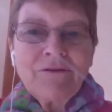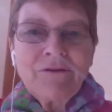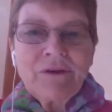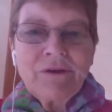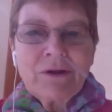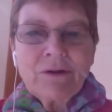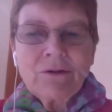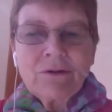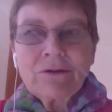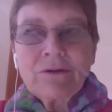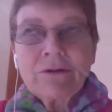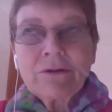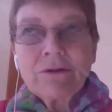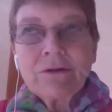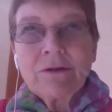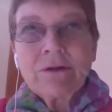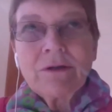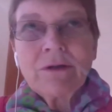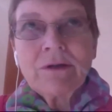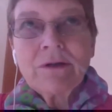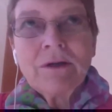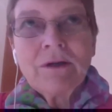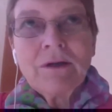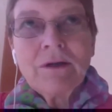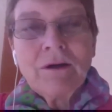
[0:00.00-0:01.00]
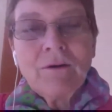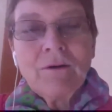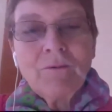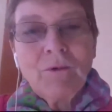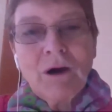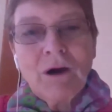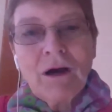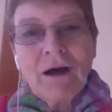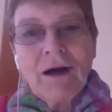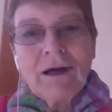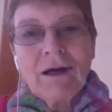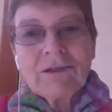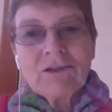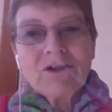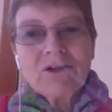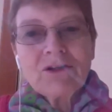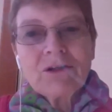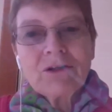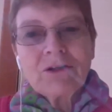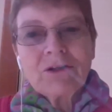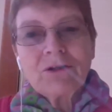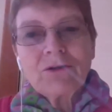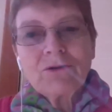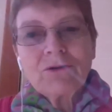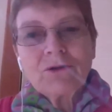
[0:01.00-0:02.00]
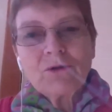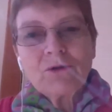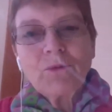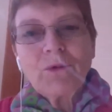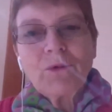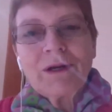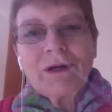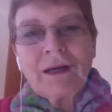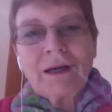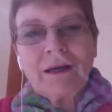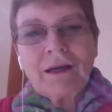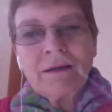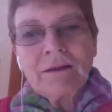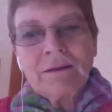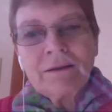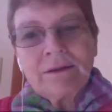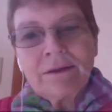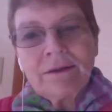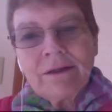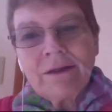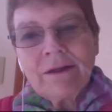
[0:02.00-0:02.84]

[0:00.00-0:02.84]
field. What constitutes winning?